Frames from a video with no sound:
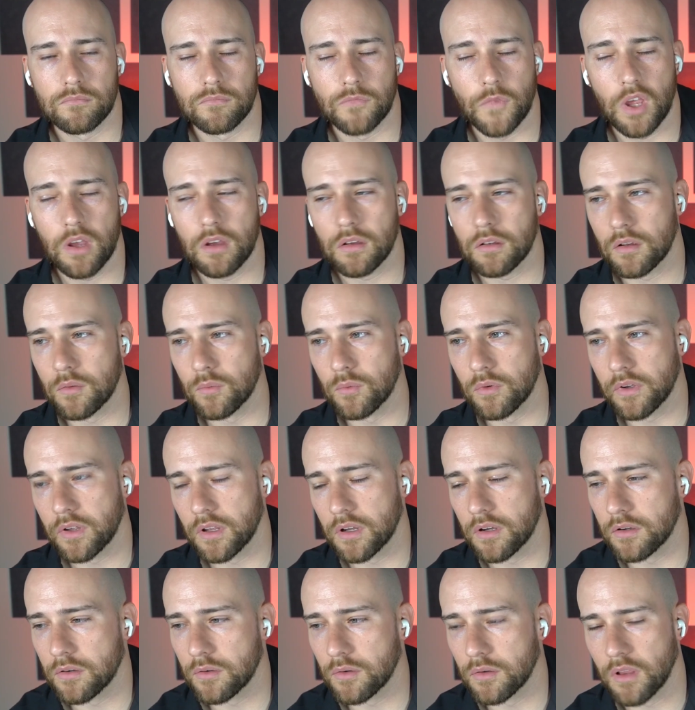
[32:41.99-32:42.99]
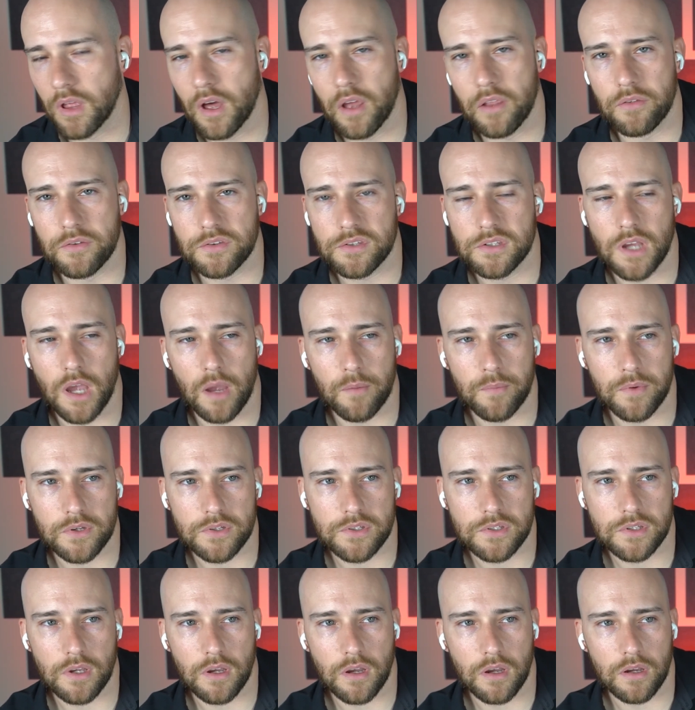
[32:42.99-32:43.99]
Yeah, and we'll get into a lot of those
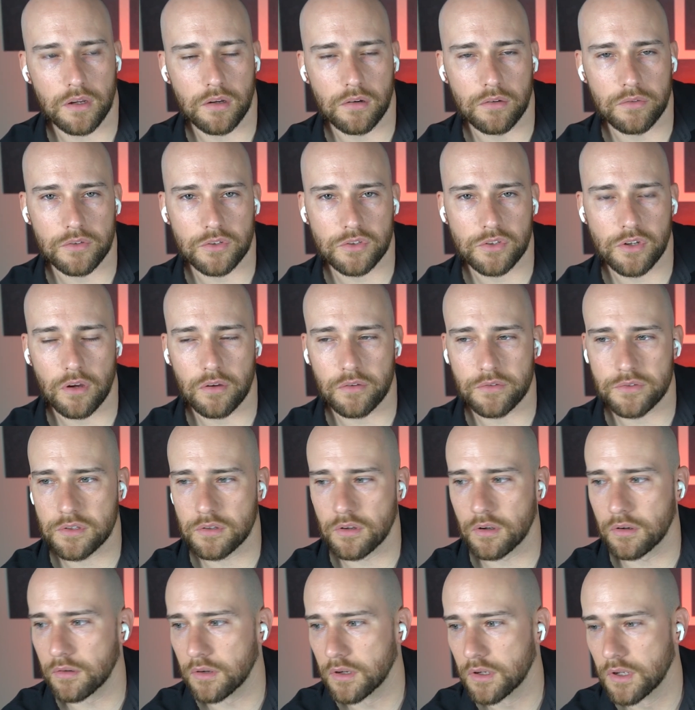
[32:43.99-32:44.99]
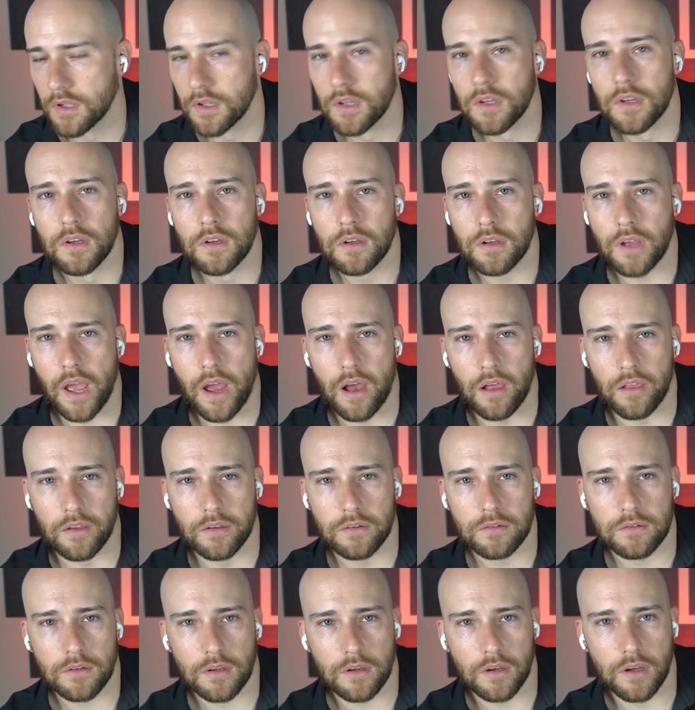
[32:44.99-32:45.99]
topics here on the show. So yeah,
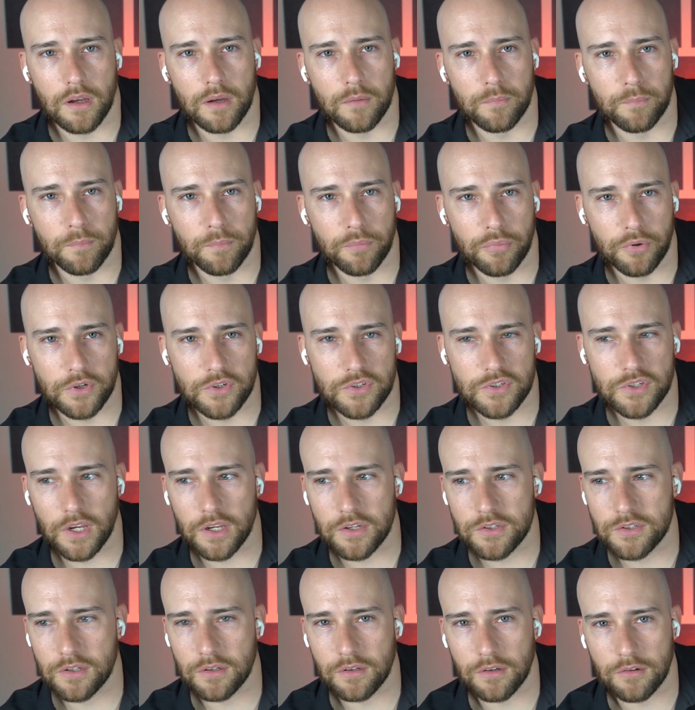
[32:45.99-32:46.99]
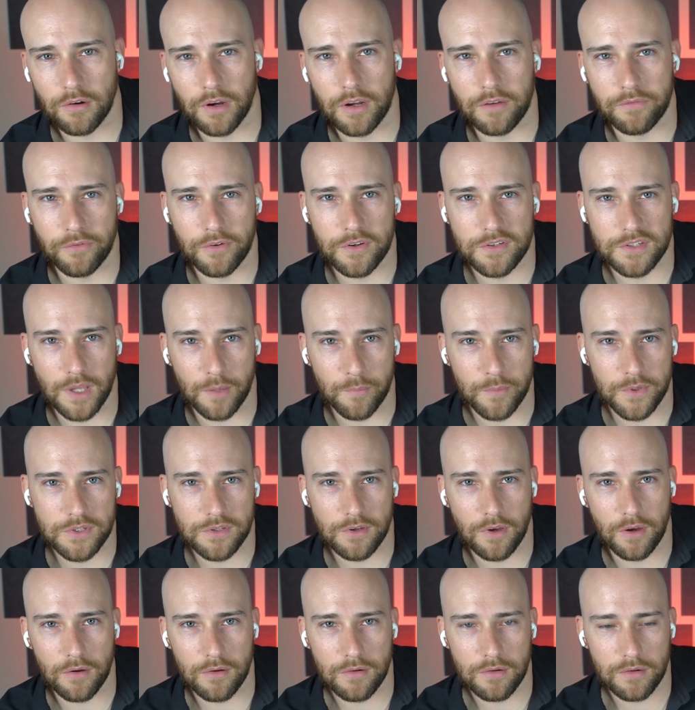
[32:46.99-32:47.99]
Alan, appreciate you. Great first
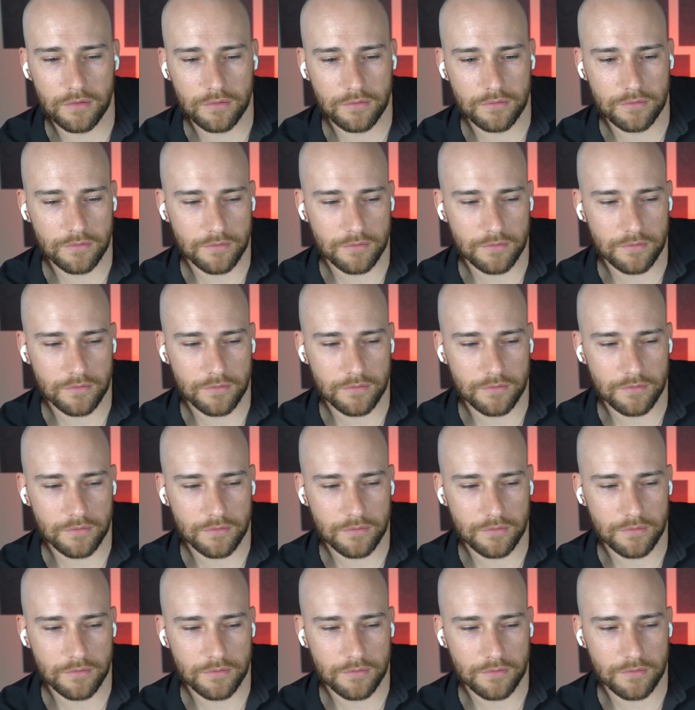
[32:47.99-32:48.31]
episode.